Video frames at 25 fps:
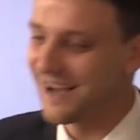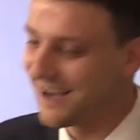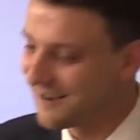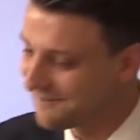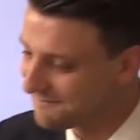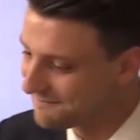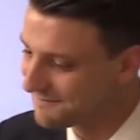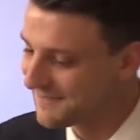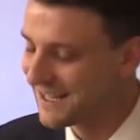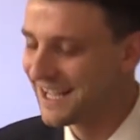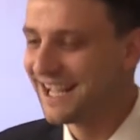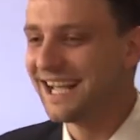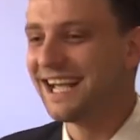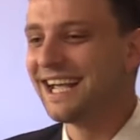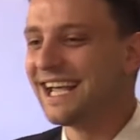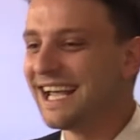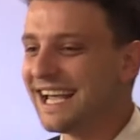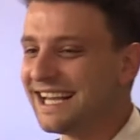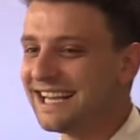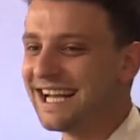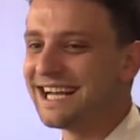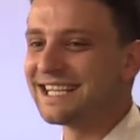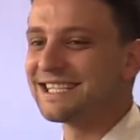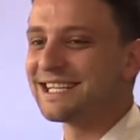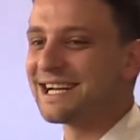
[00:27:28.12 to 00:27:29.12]
me. No,
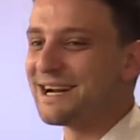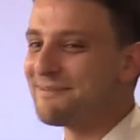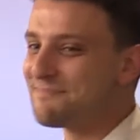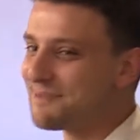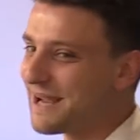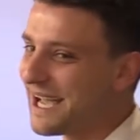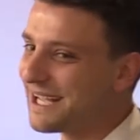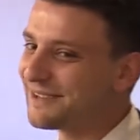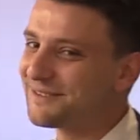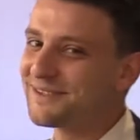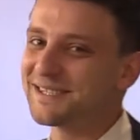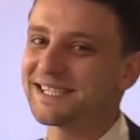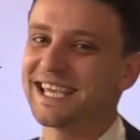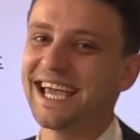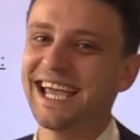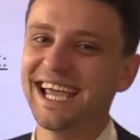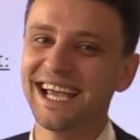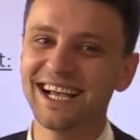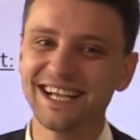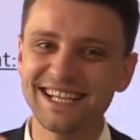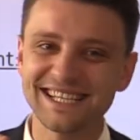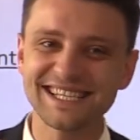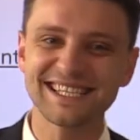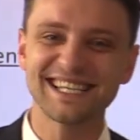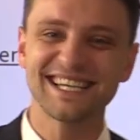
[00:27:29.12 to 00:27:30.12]
it doesn't apply to
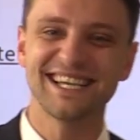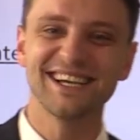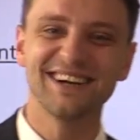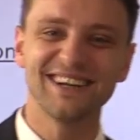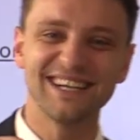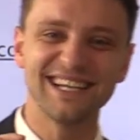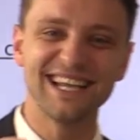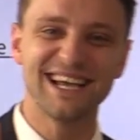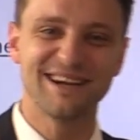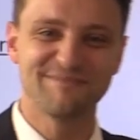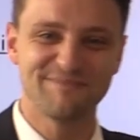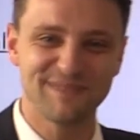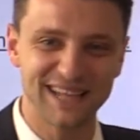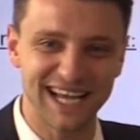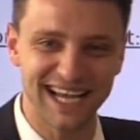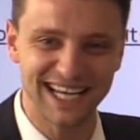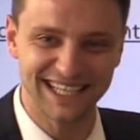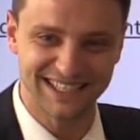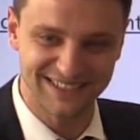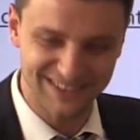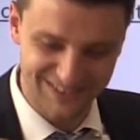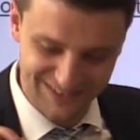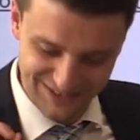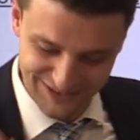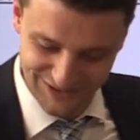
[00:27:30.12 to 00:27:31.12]
sales. It only applies